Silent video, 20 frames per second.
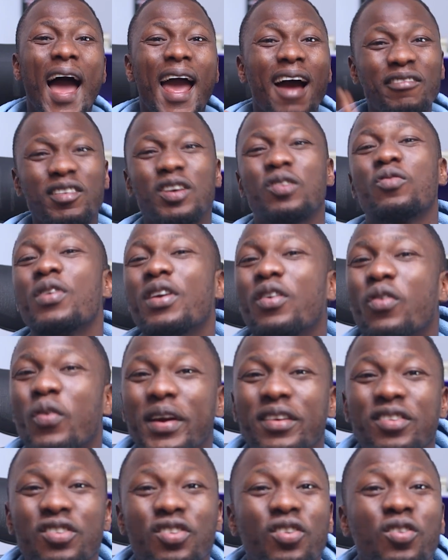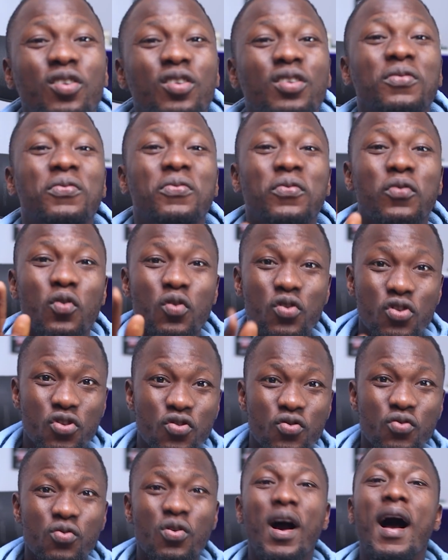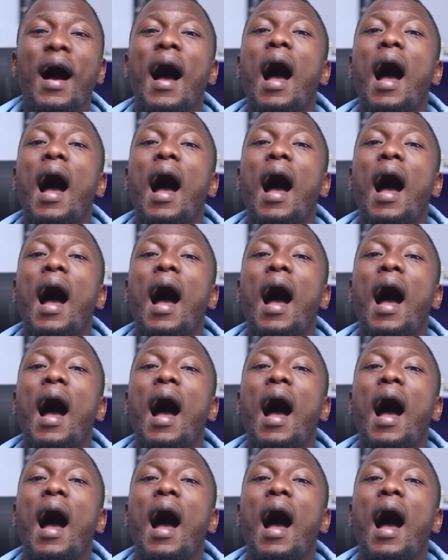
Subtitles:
I have a quick question for you.